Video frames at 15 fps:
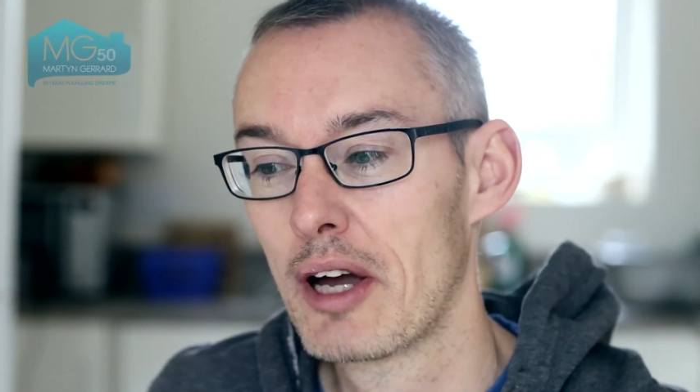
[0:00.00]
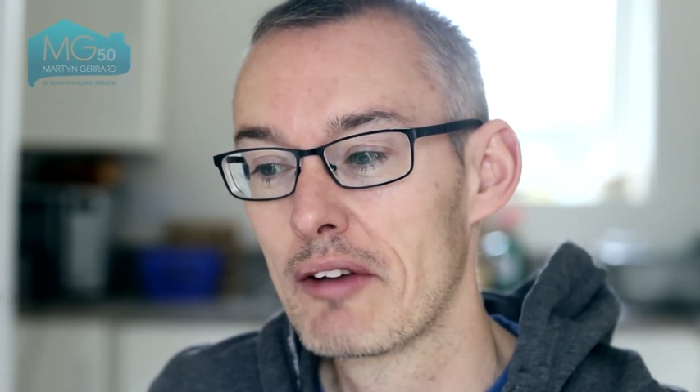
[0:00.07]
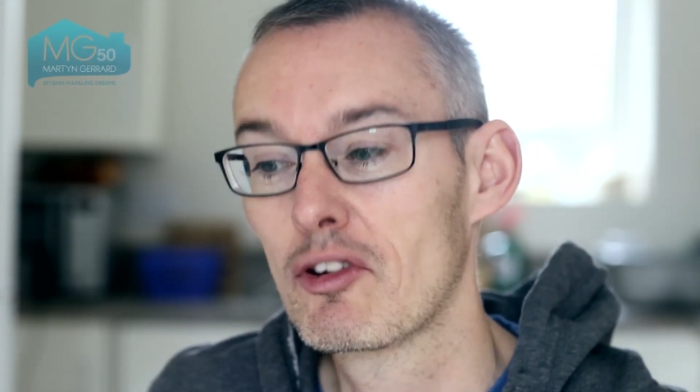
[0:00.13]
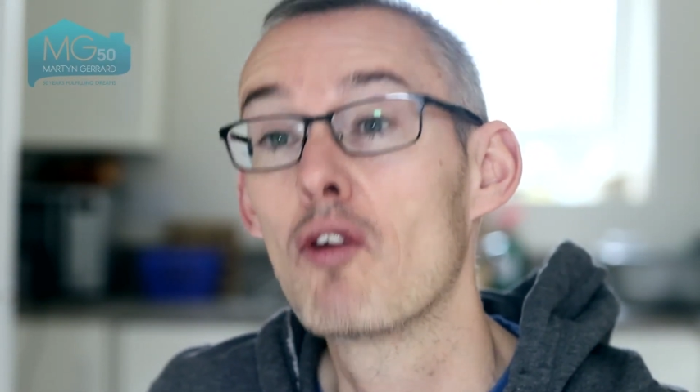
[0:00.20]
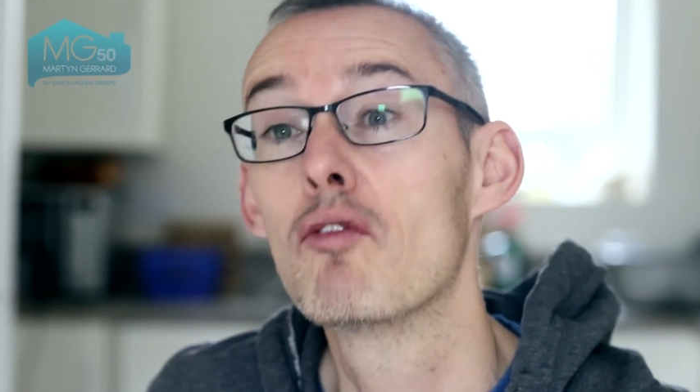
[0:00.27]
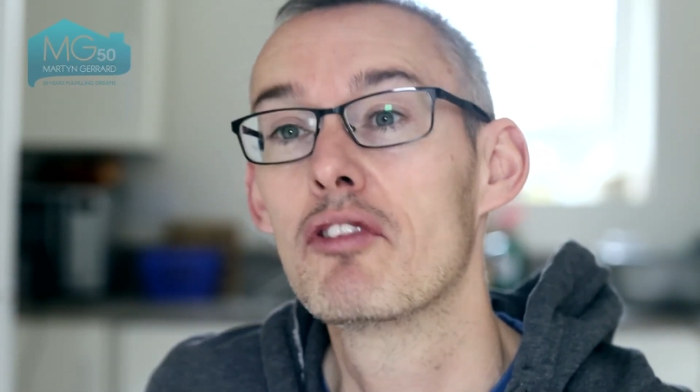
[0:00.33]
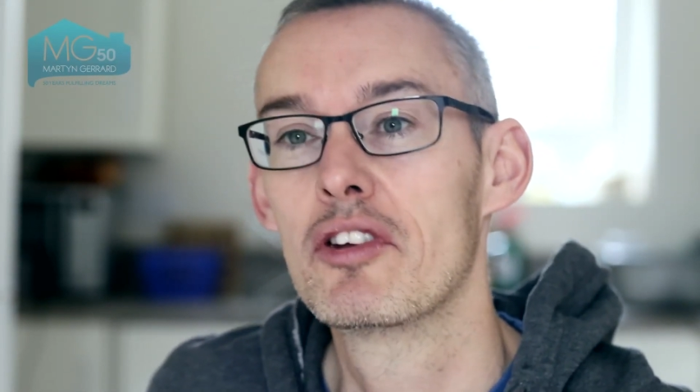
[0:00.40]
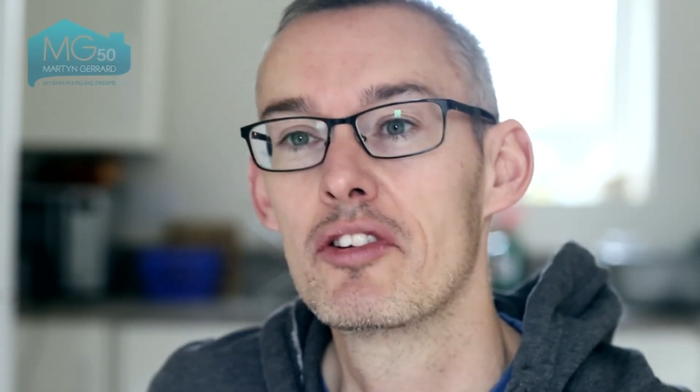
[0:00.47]
have
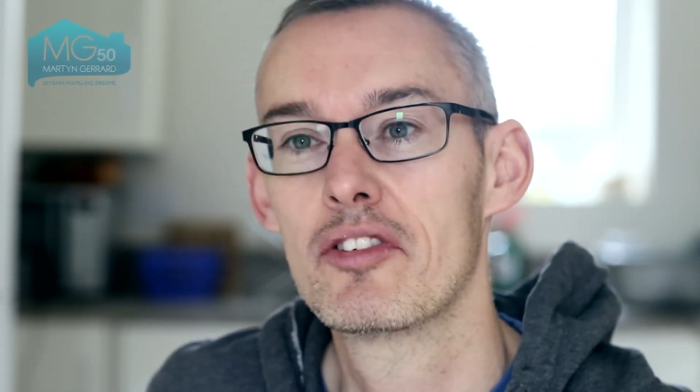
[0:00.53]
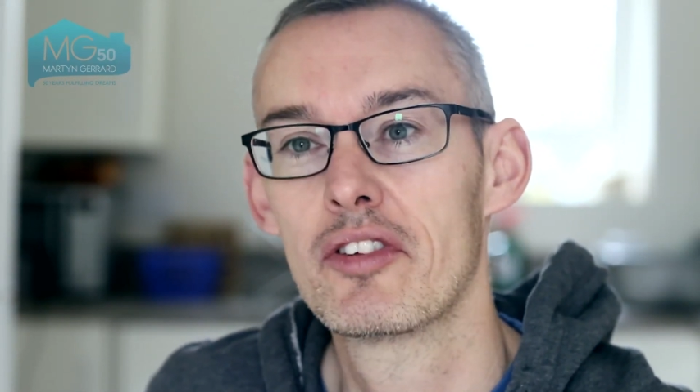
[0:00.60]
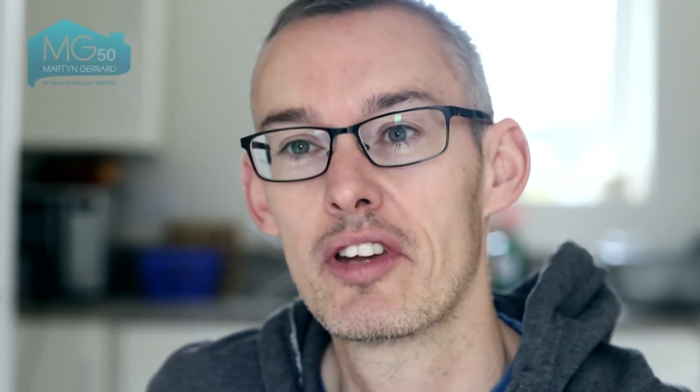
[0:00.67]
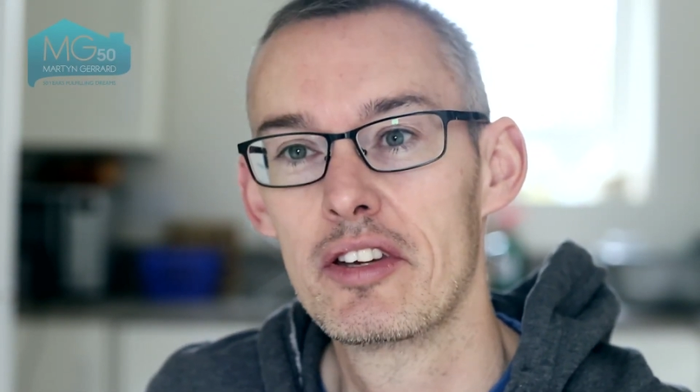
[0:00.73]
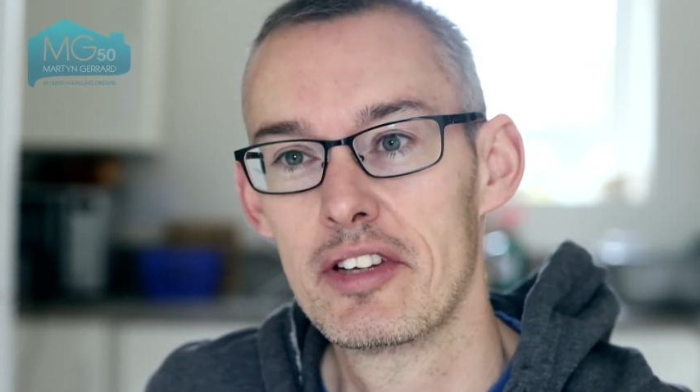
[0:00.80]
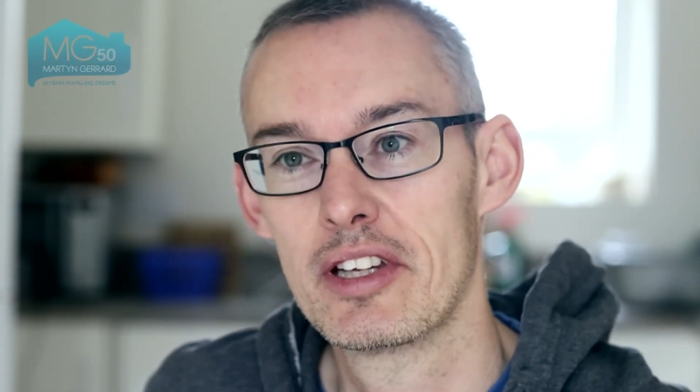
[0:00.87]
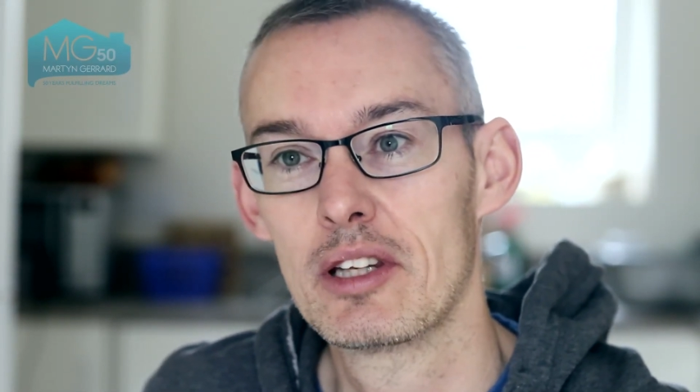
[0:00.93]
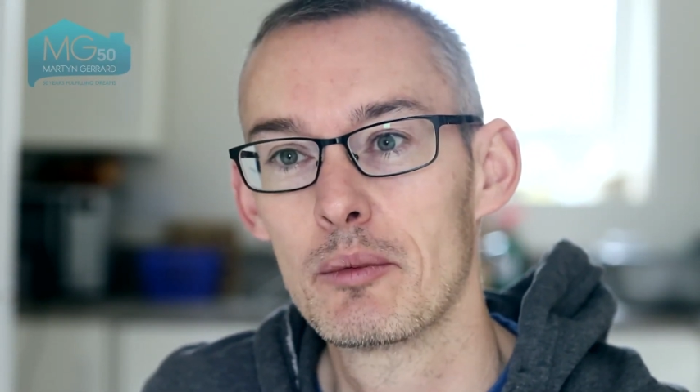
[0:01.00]
confidence
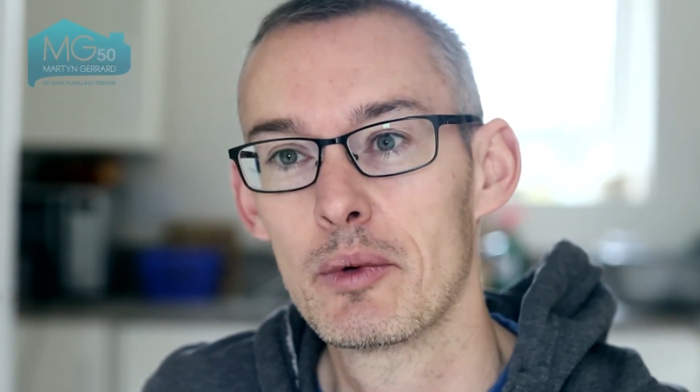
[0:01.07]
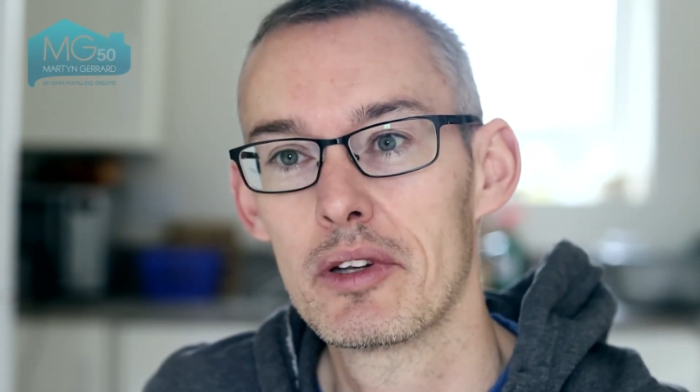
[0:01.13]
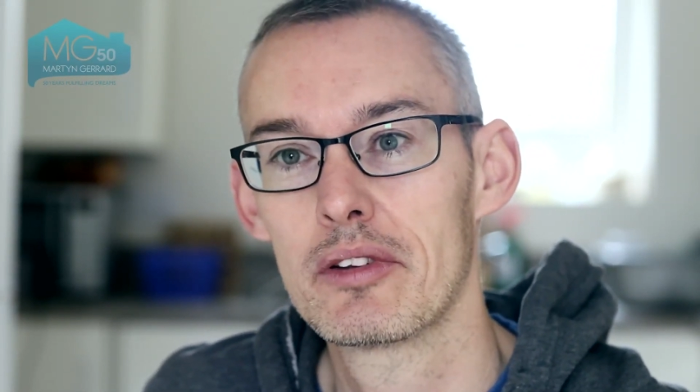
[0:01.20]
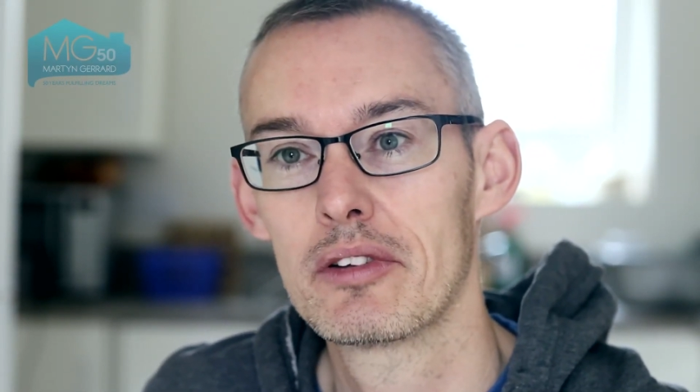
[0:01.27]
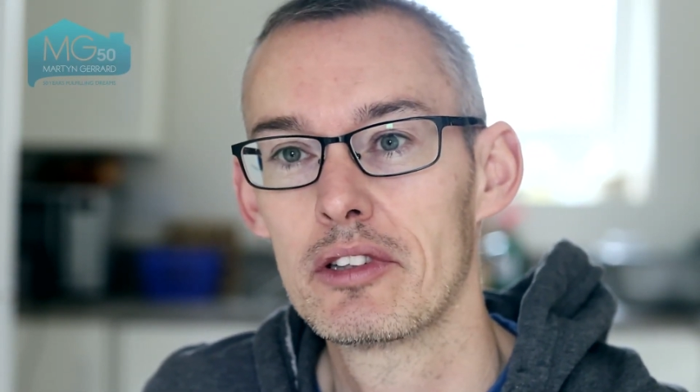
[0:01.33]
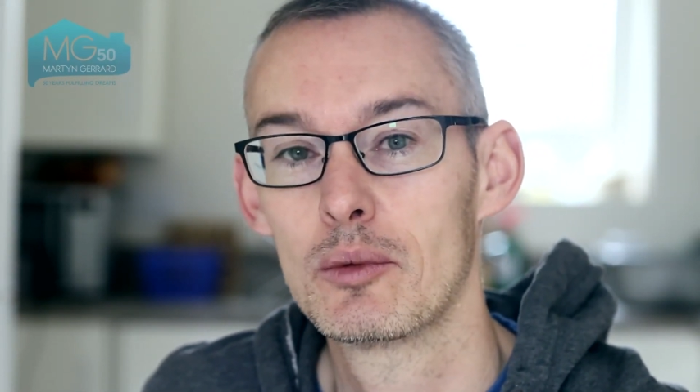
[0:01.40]
in dealing with.